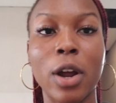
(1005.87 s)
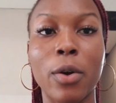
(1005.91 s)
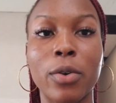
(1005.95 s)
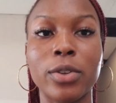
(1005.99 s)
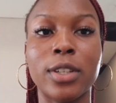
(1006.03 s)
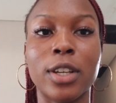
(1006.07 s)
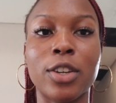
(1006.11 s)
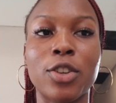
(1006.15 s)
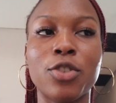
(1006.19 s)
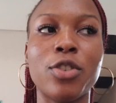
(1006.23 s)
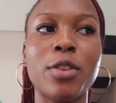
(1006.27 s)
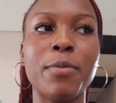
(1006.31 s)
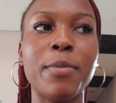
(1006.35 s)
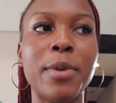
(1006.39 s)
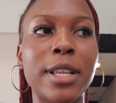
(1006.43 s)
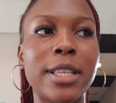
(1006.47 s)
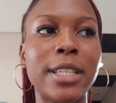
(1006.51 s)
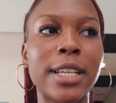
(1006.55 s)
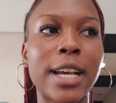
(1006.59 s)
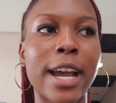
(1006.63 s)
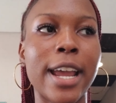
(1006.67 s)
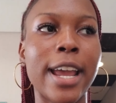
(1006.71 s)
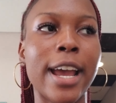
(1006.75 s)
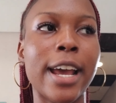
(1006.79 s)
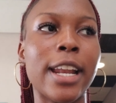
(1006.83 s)
I was extremely
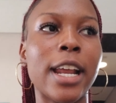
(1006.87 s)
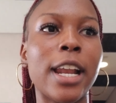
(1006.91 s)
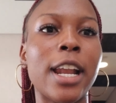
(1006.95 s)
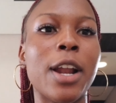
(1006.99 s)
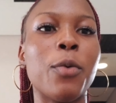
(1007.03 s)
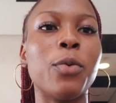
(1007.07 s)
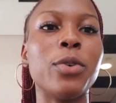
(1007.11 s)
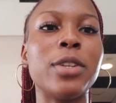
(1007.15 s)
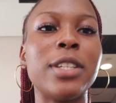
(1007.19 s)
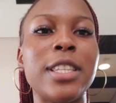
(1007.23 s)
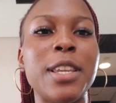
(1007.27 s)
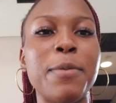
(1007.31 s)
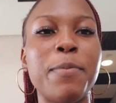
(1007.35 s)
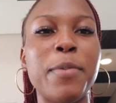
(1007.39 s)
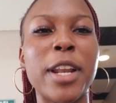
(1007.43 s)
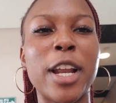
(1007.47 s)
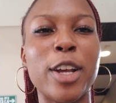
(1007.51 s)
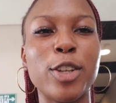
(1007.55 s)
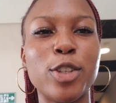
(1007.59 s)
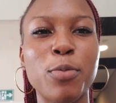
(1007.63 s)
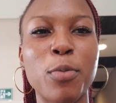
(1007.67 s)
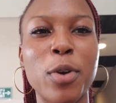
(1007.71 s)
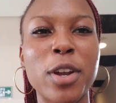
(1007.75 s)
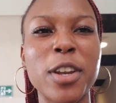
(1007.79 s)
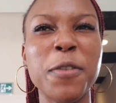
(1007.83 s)
tired and I was sleeping,
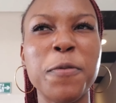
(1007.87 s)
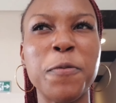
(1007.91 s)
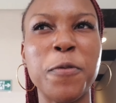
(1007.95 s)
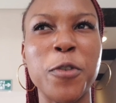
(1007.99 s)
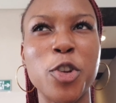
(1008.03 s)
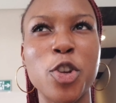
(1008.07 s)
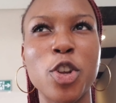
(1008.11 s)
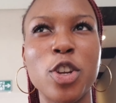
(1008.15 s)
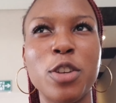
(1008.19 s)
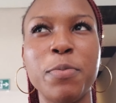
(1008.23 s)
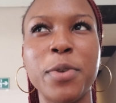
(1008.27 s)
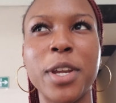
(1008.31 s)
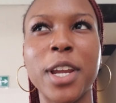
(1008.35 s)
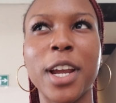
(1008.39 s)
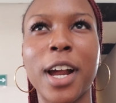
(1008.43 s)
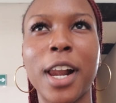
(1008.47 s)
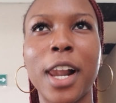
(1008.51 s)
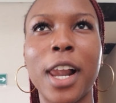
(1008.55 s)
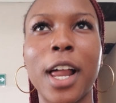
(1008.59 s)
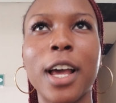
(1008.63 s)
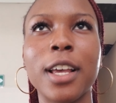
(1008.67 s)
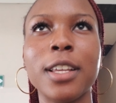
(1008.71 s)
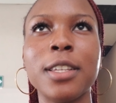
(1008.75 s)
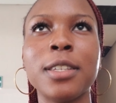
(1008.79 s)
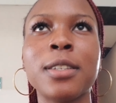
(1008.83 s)
and somebody videoed me in
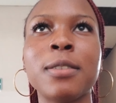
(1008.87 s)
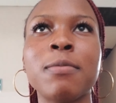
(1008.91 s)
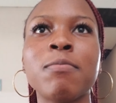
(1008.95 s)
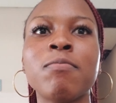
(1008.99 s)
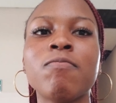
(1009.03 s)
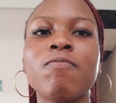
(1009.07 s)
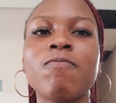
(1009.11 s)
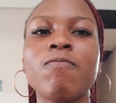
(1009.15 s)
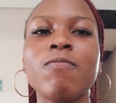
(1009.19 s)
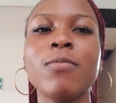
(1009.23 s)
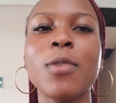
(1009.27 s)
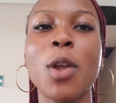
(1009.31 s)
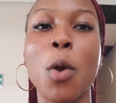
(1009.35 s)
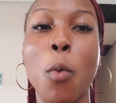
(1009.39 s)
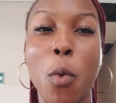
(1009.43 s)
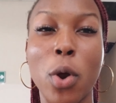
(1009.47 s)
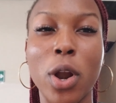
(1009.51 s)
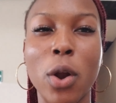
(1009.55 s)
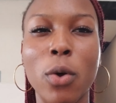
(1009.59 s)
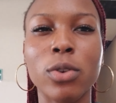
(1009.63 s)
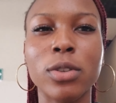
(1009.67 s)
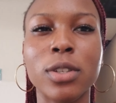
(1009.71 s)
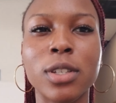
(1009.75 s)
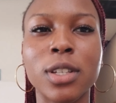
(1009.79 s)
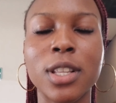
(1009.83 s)
class when
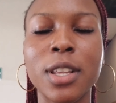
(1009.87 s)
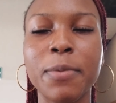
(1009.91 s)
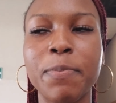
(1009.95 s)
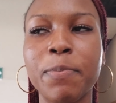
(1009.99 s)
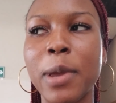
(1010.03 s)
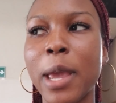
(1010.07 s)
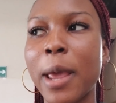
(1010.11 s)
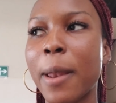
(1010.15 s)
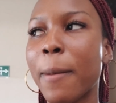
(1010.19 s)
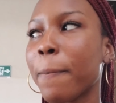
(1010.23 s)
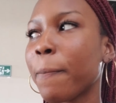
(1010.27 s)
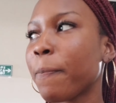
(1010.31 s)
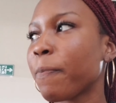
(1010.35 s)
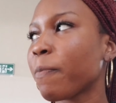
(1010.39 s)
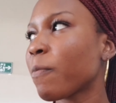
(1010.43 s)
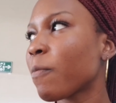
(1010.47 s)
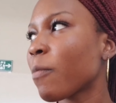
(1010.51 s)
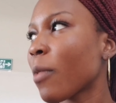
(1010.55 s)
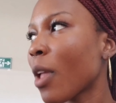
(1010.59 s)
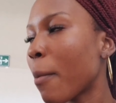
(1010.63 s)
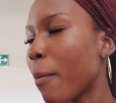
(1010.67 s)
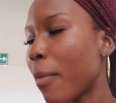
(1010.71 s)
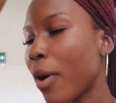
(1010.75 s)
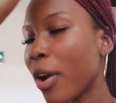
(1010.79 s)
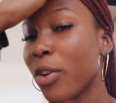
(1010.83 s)
I was sleeping.
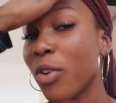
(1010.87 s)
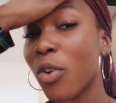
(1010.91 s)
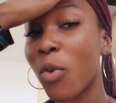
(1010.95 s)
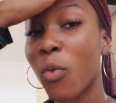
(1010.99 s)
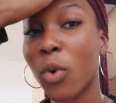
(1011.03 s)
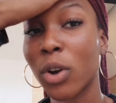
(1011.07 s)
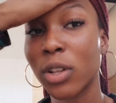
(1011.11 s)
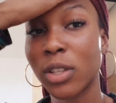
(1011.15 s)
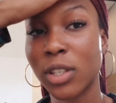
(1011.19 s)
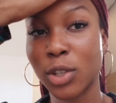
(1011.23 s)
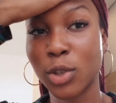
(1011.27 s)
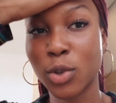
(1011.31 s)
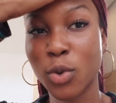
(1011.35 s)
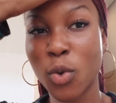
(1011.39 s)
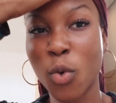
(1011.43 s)
But you know what? It's